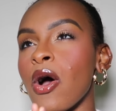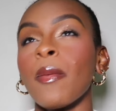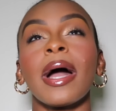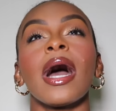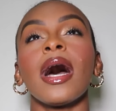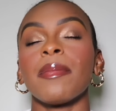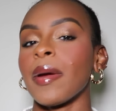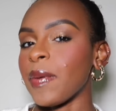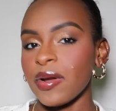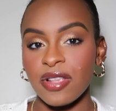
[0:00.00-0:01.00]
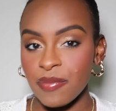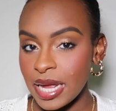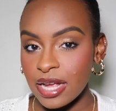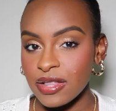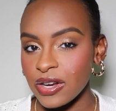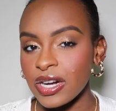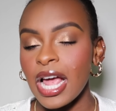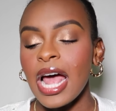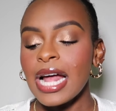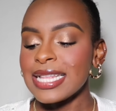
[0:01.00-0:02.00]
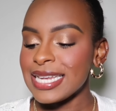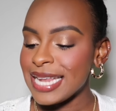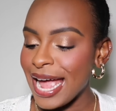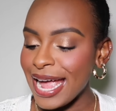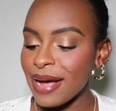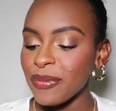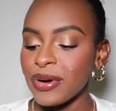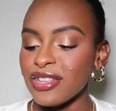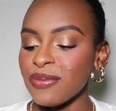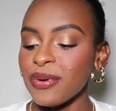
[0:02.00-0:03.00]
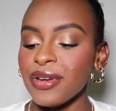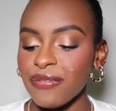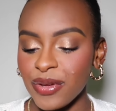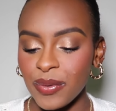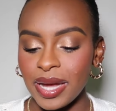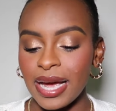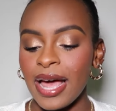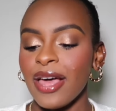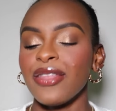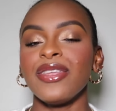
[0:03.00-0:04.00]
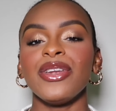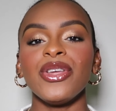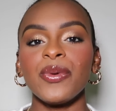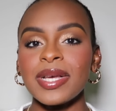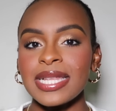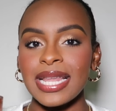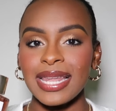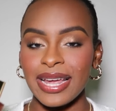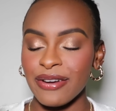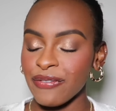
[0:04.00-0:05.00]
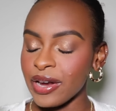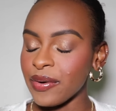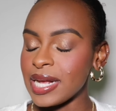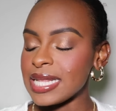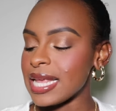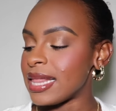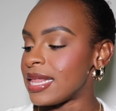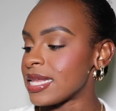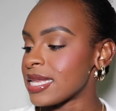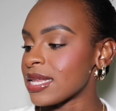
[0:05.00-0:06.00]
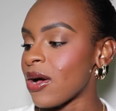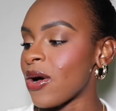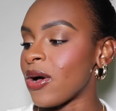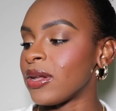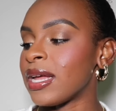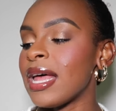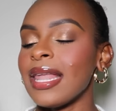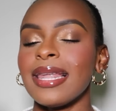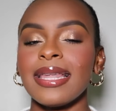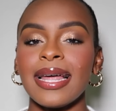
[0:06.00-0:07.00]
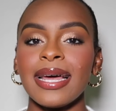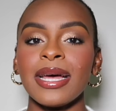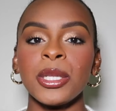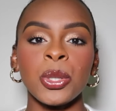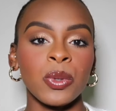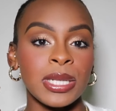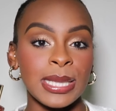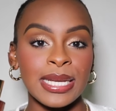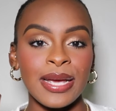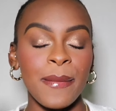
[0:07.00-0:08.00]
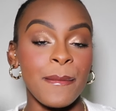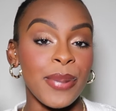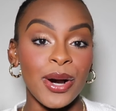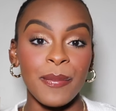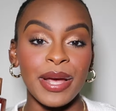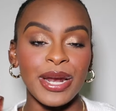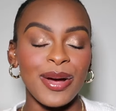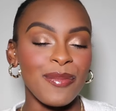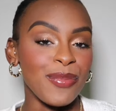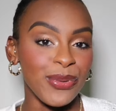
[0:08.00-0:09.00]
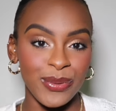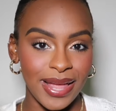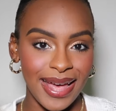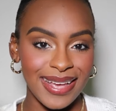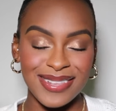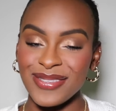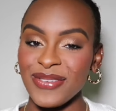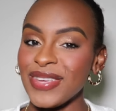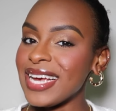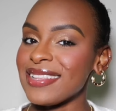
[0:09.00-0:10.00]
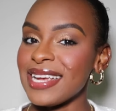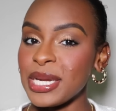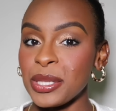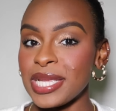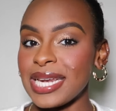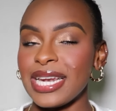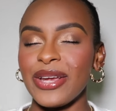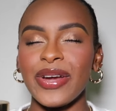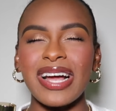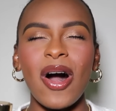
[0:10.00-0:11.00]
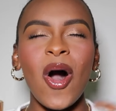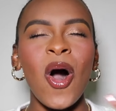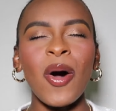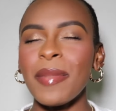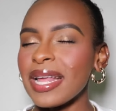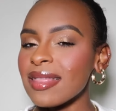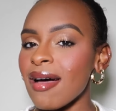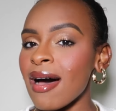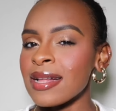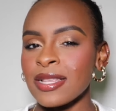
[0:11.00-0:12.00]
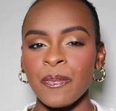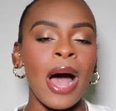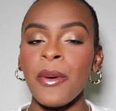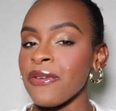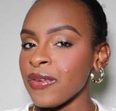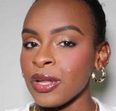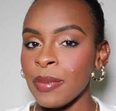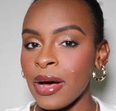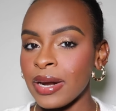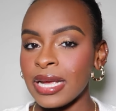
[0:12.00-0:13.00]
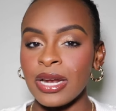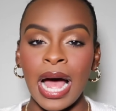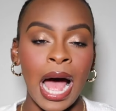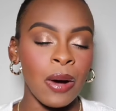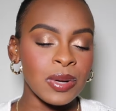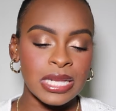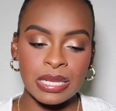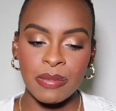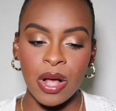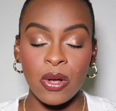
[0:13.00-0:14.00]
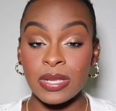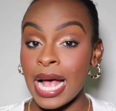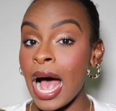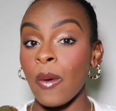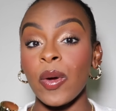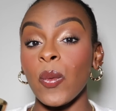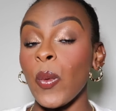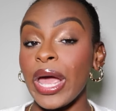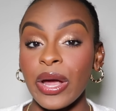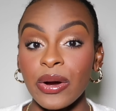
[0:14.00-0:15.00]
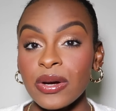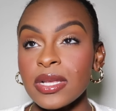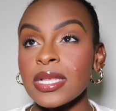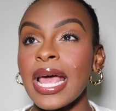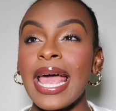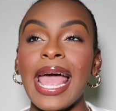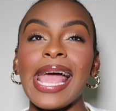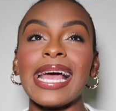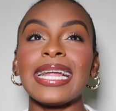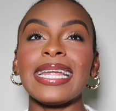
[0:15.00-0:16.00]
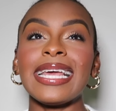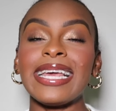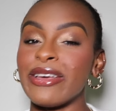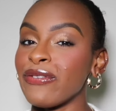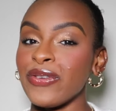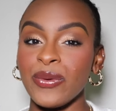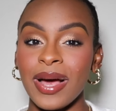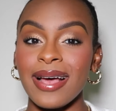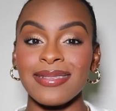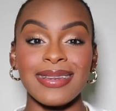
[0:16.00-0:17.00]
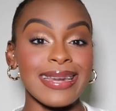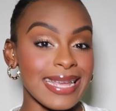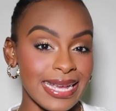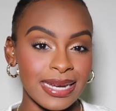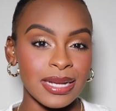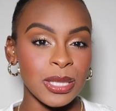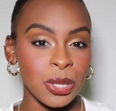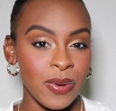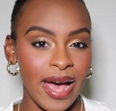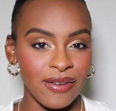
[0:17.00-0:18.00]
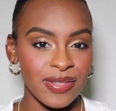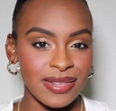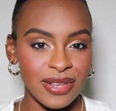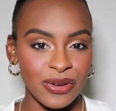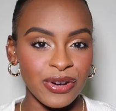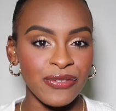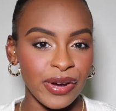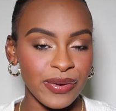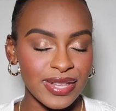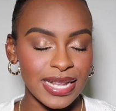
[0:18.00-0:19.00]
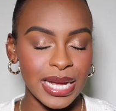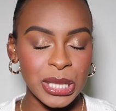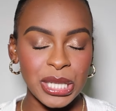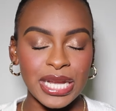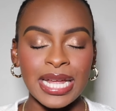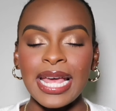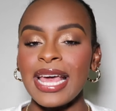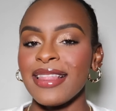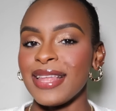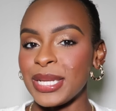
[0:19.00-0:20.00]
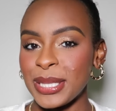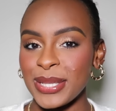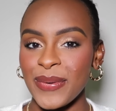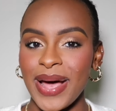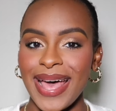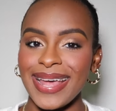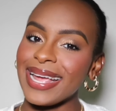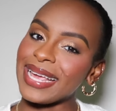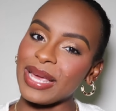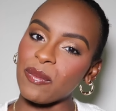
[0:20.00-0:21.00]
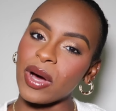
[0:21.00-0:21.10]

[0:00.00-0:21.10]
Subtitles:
oh my God, my prayers have been answered. Today, I'm going to be reviewing the newest LEDDA fragrance. This is called LEDDA 20 Bourbon Brulee. So if you guys are interested in hearing all my thoughts, how I feel about it, how it smells, how it wears, and if you guys need to have this in your fragrance collection, then just go ahead and keep